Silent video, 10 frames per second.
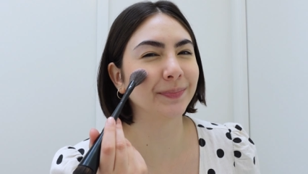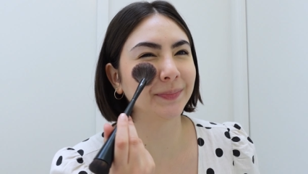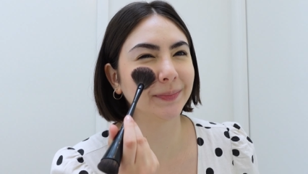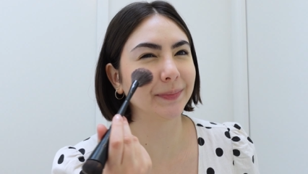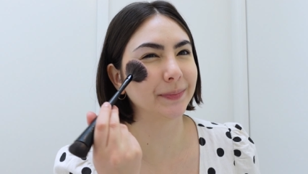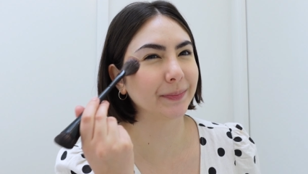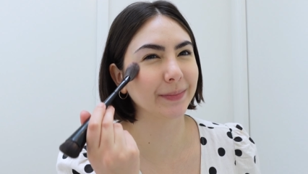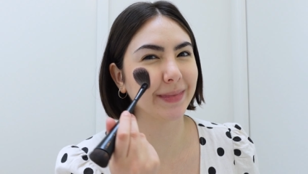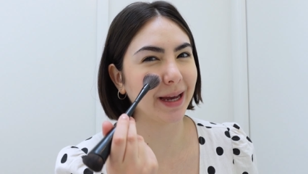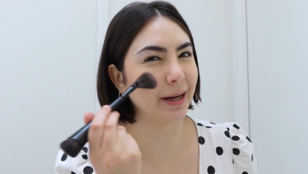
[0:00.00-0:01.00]

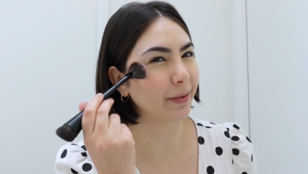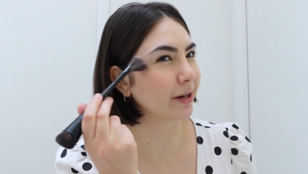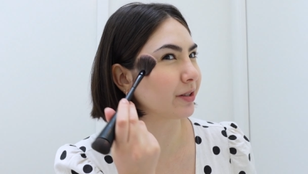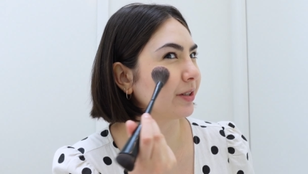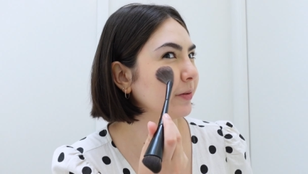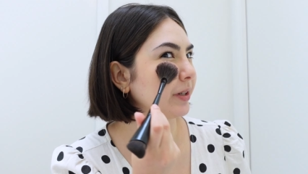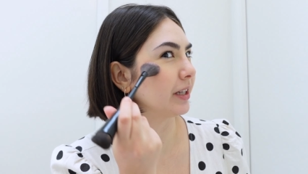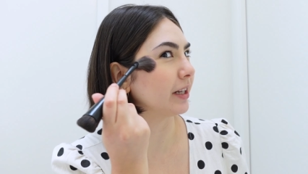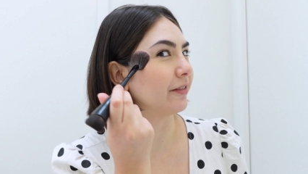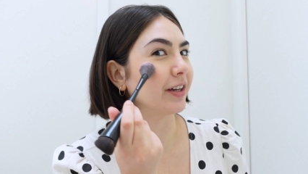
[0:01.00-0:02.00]
I'm actually
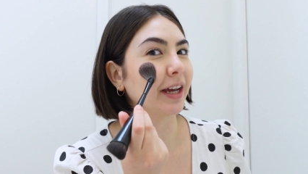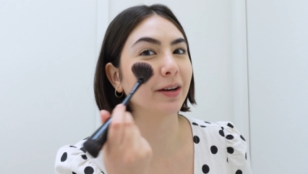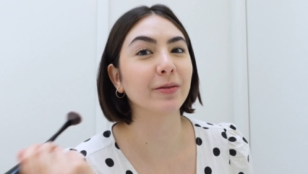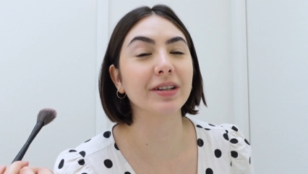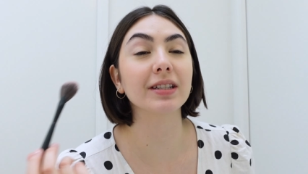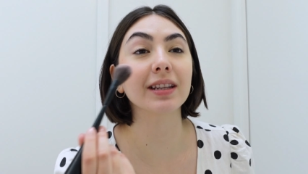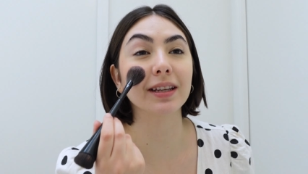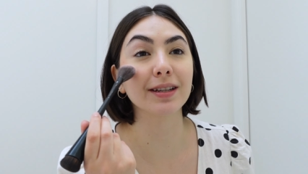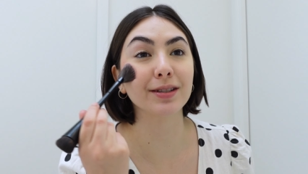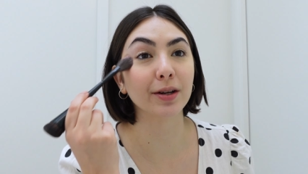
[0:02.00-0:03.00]
really loving it
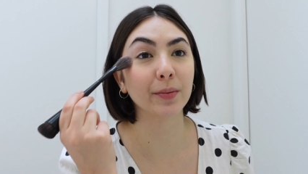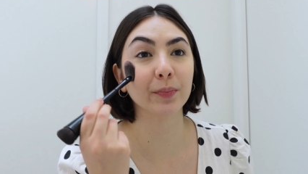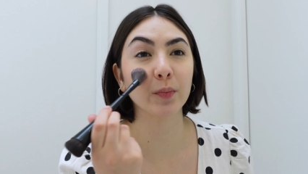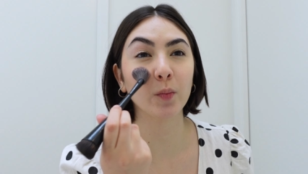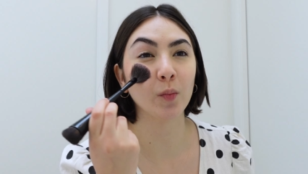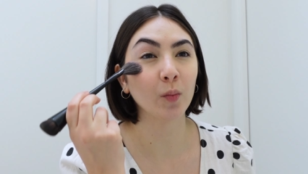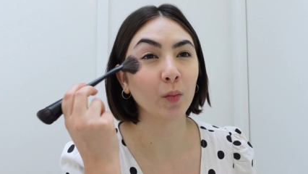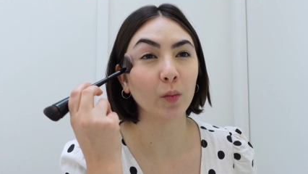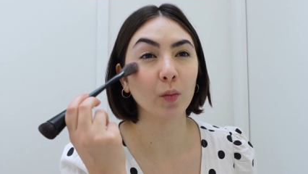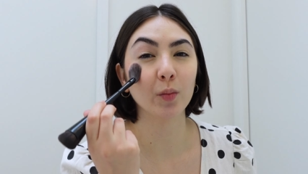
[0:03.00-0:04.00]
recently, so
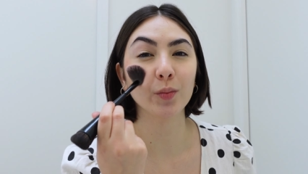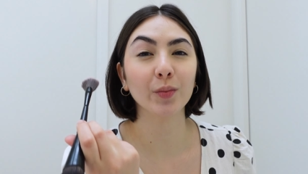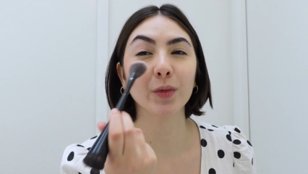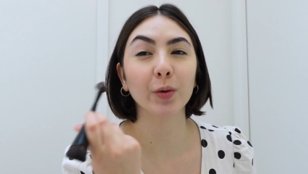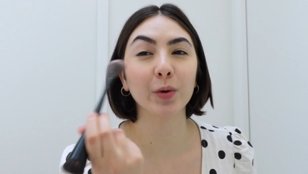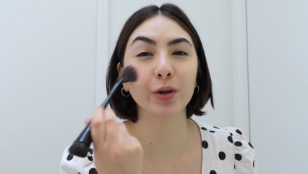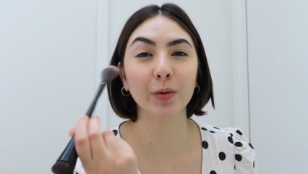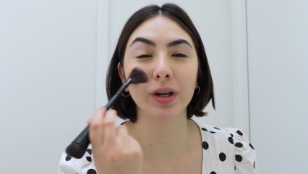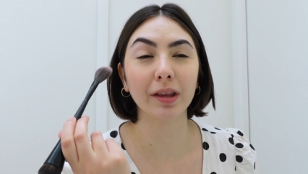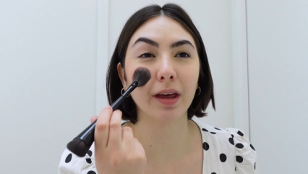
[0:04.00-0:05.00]
we're
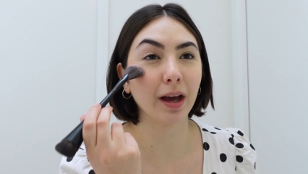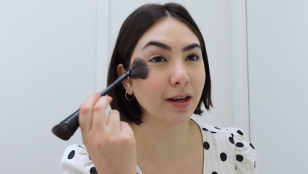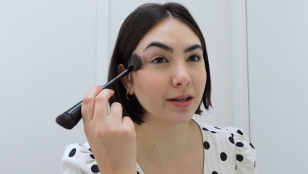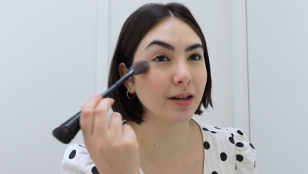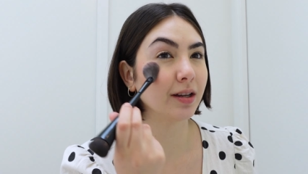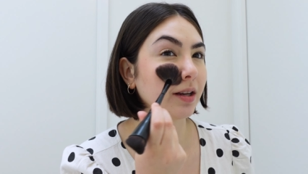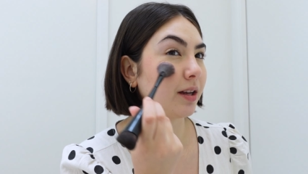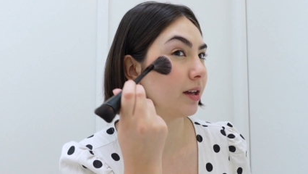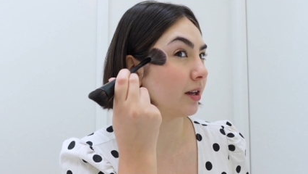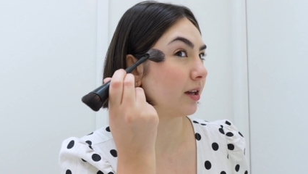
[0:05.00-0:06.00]
doing that.
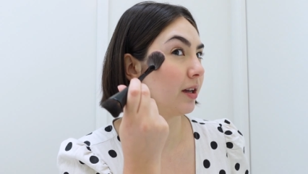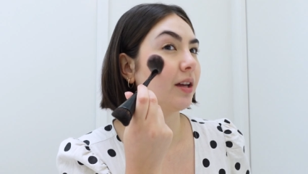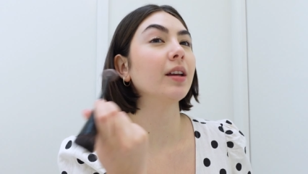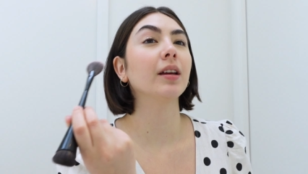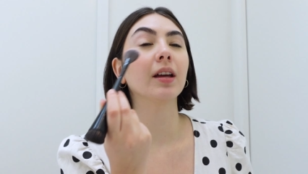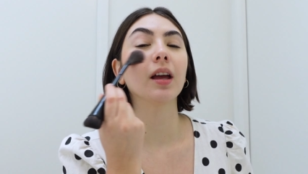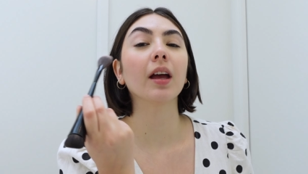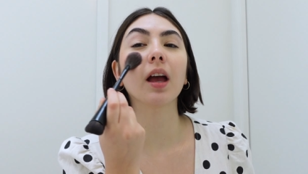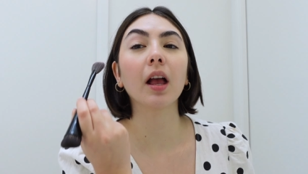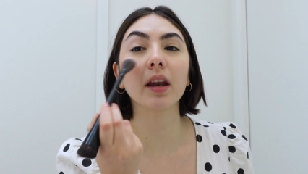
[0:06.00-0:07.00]

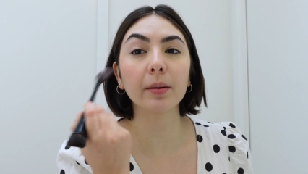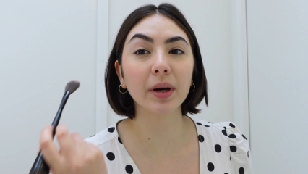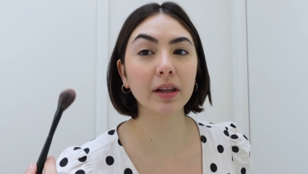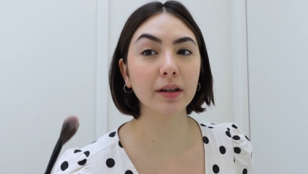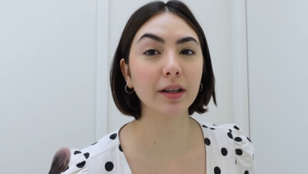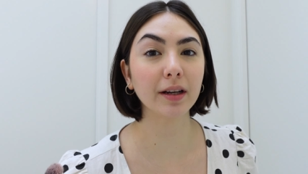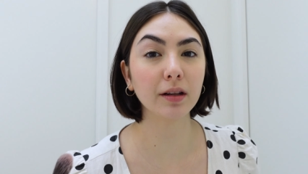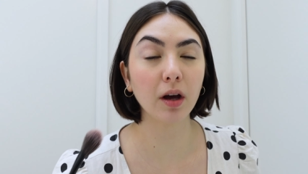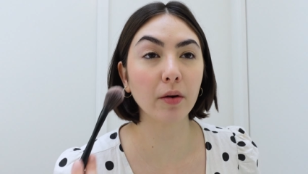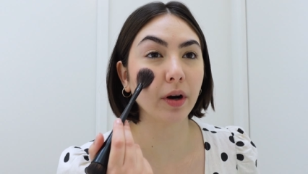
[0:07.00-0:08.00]
And it might look like
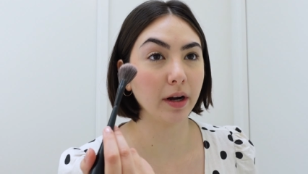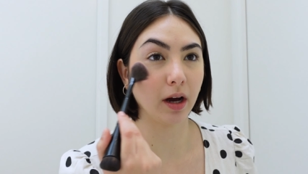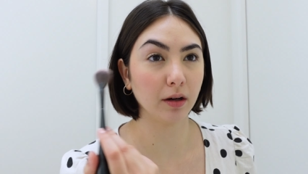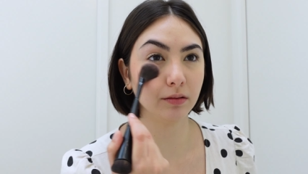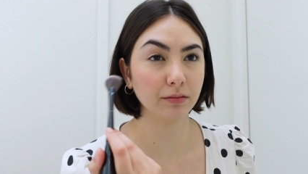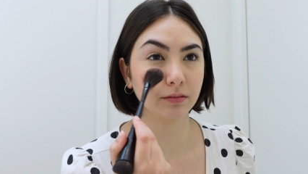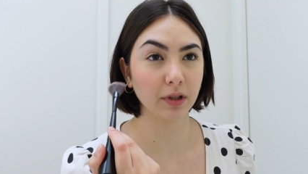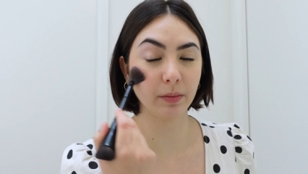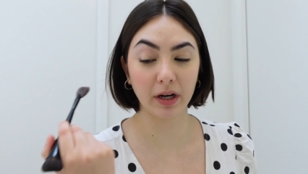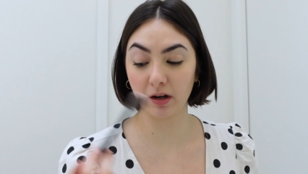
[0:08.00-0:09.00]
a lot right now.
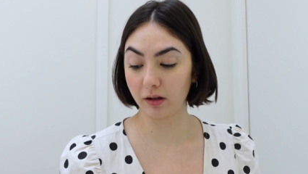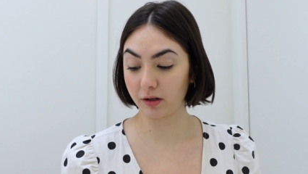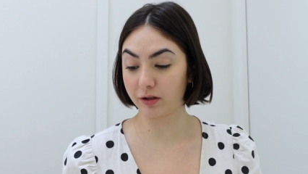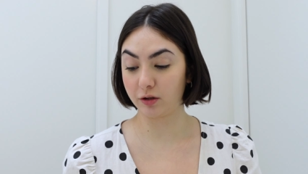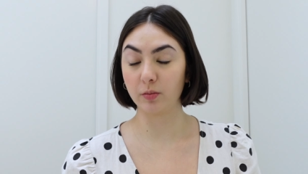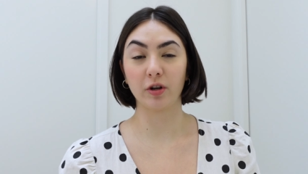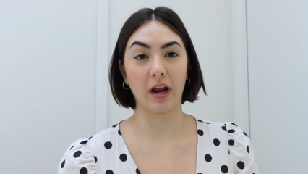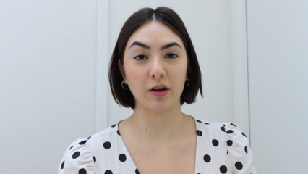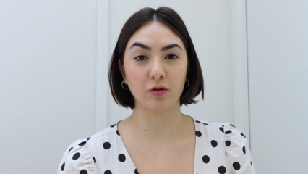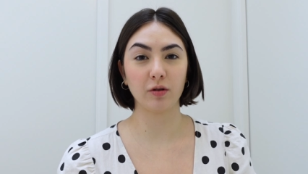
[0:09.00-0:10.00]
It might not look super
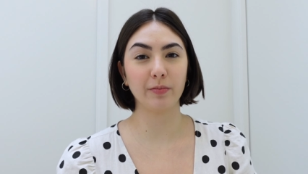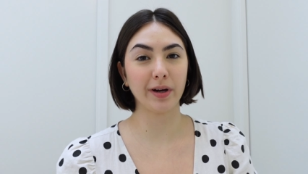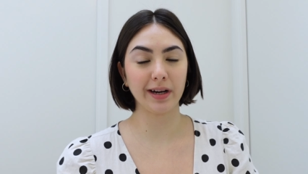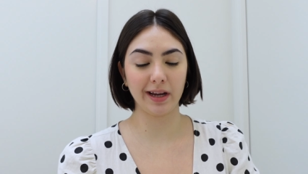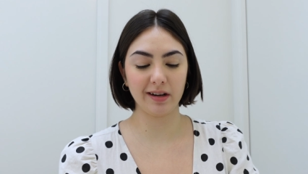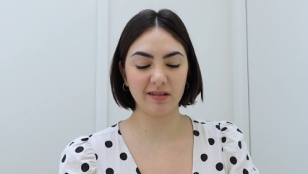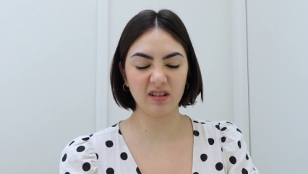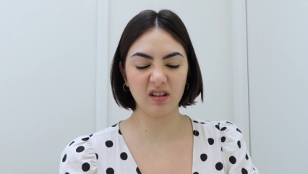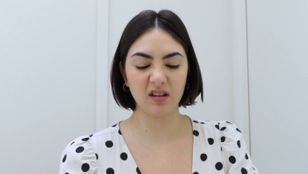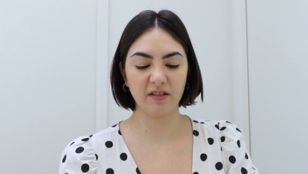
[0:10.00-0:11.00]
natural, but
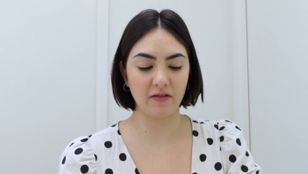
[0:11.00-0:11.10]
it'll